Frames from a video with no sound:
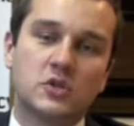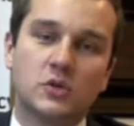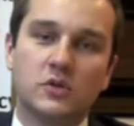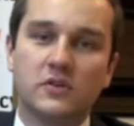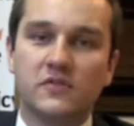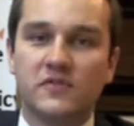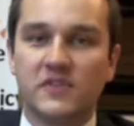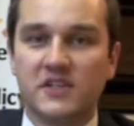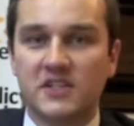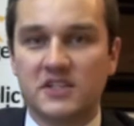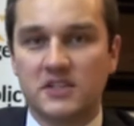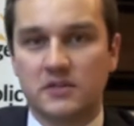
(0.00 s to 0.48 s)
2
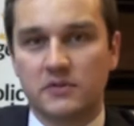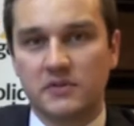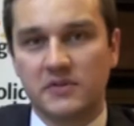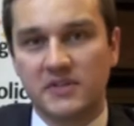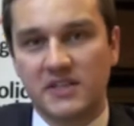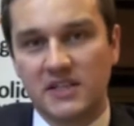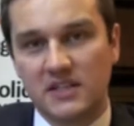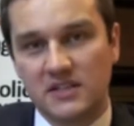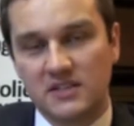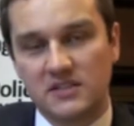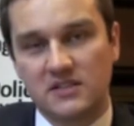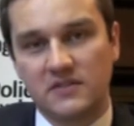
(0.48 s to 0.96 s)
of these are in
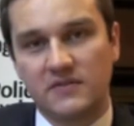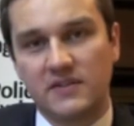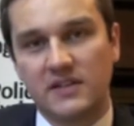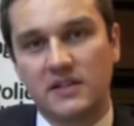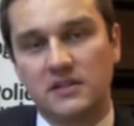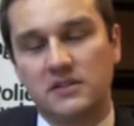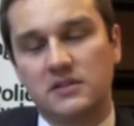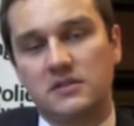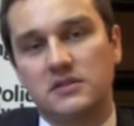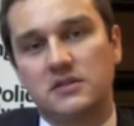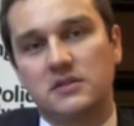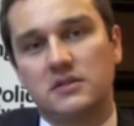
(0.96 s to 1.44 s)
the east of
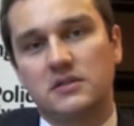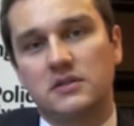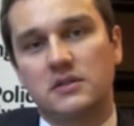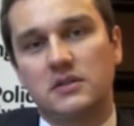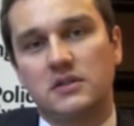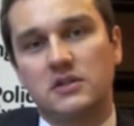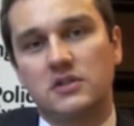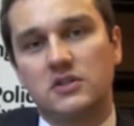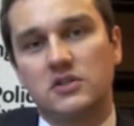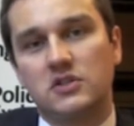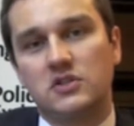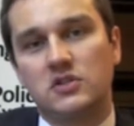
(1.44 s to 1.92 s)
England,
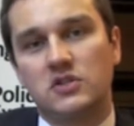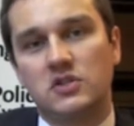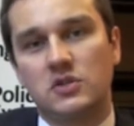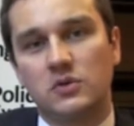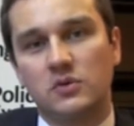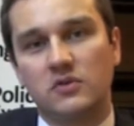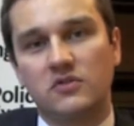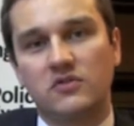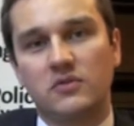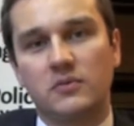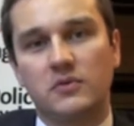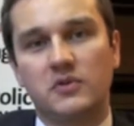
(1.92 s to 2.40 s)

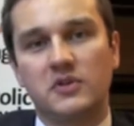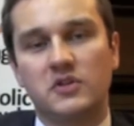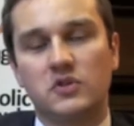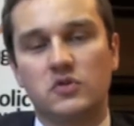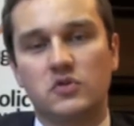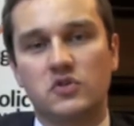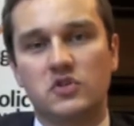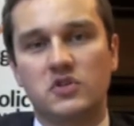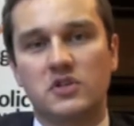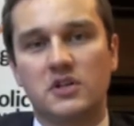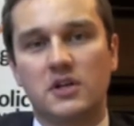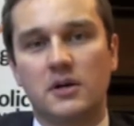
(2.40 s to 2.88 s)
2 of them are in
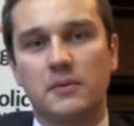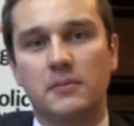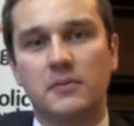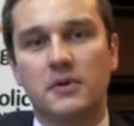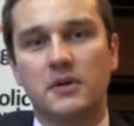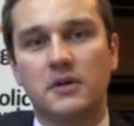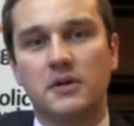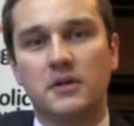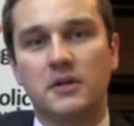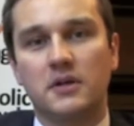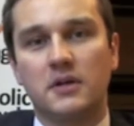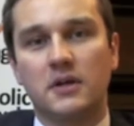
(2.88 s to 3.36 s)
Yorkshire and
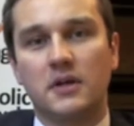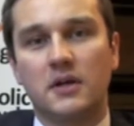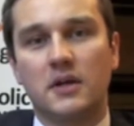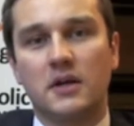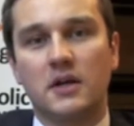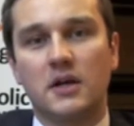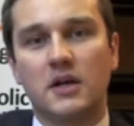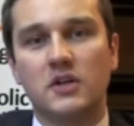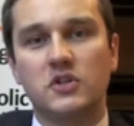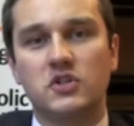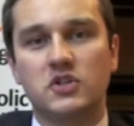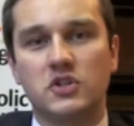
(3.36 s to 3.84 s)
Humber,
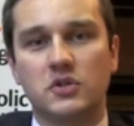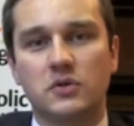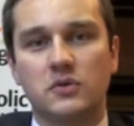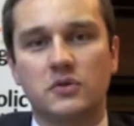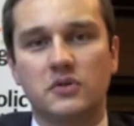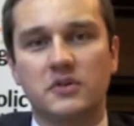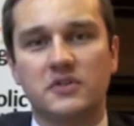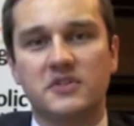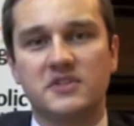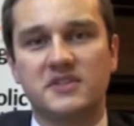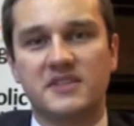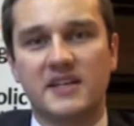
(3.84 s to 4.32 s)
and 2
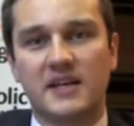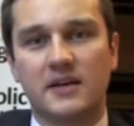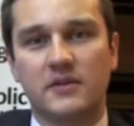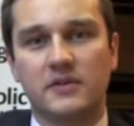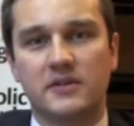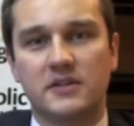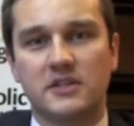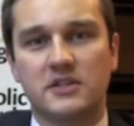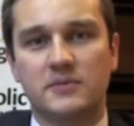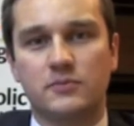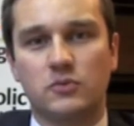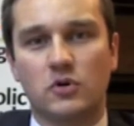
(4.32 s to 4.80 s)
are in the
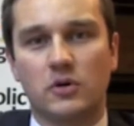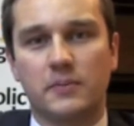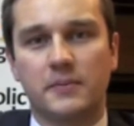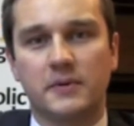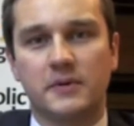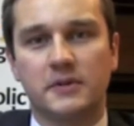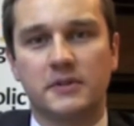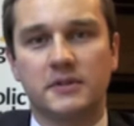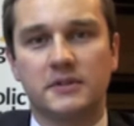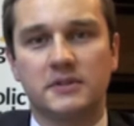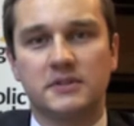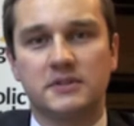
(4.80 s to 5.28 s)
South East
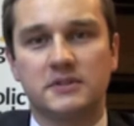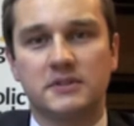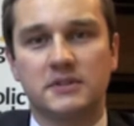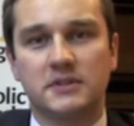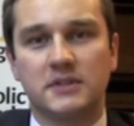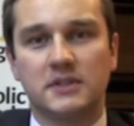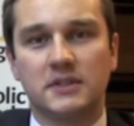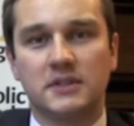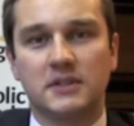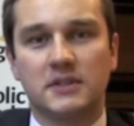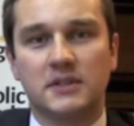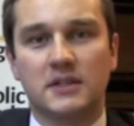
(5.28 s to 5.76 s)
proper.
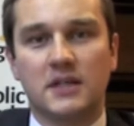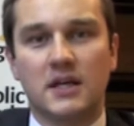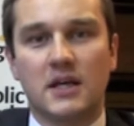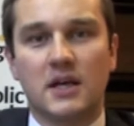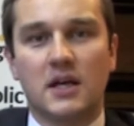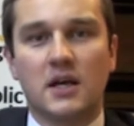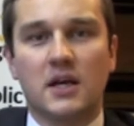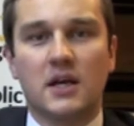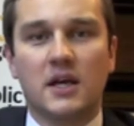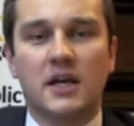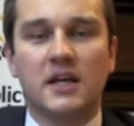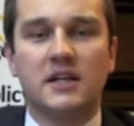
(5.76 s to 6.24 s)

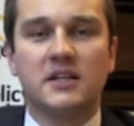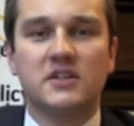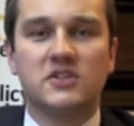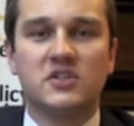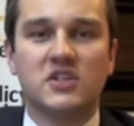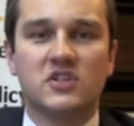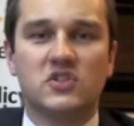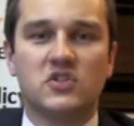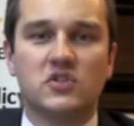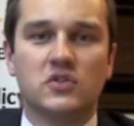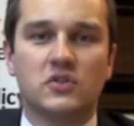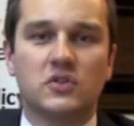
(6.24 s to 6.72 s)
In
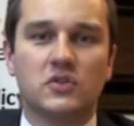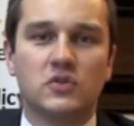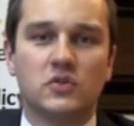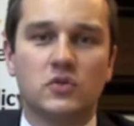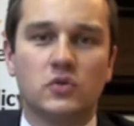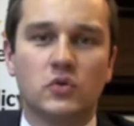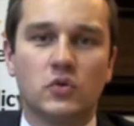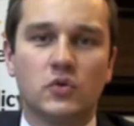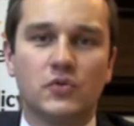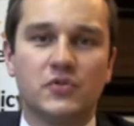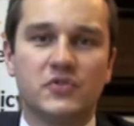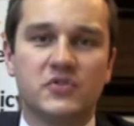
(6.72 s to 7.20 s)
addition,
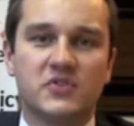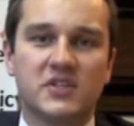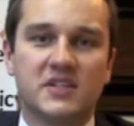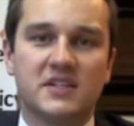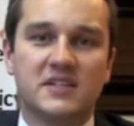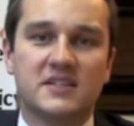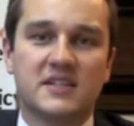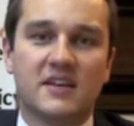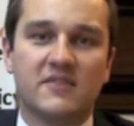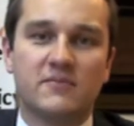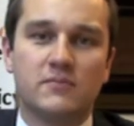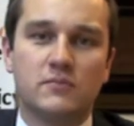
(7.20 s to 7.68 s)
northern
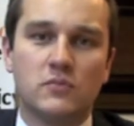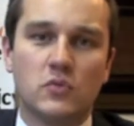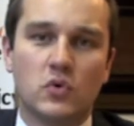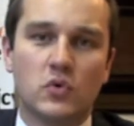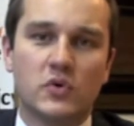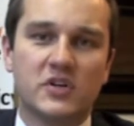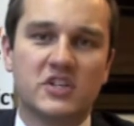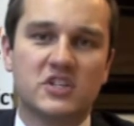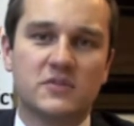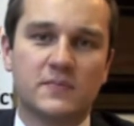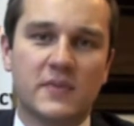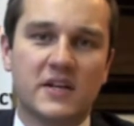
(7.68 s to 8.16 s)
cities have
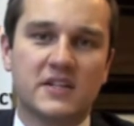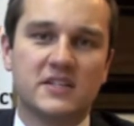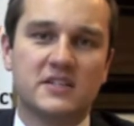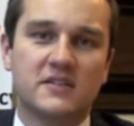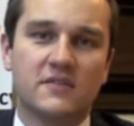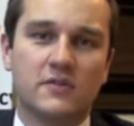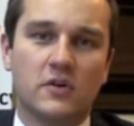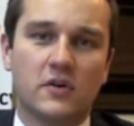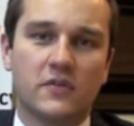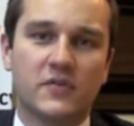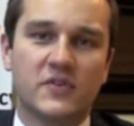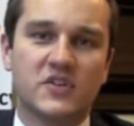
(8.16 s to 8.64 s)
more
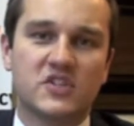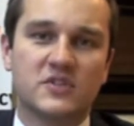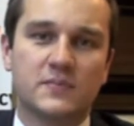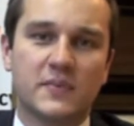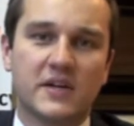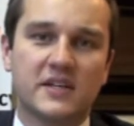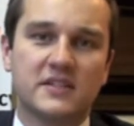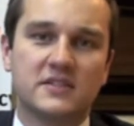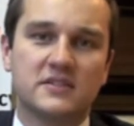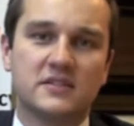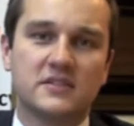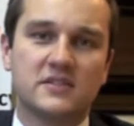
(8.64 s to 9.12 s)
expensive office
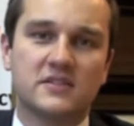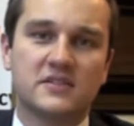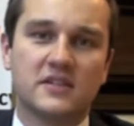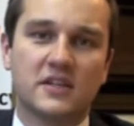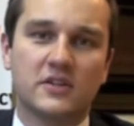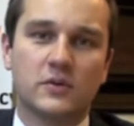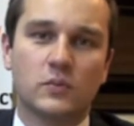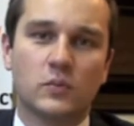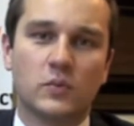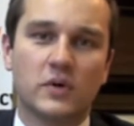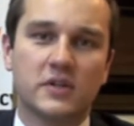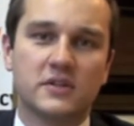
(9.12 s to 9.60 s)
space than
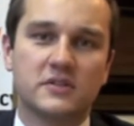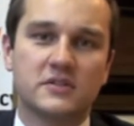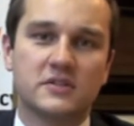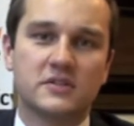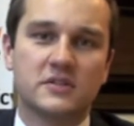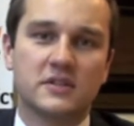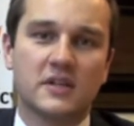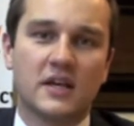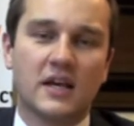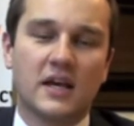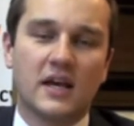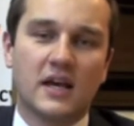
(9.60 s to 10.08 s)
southern ones.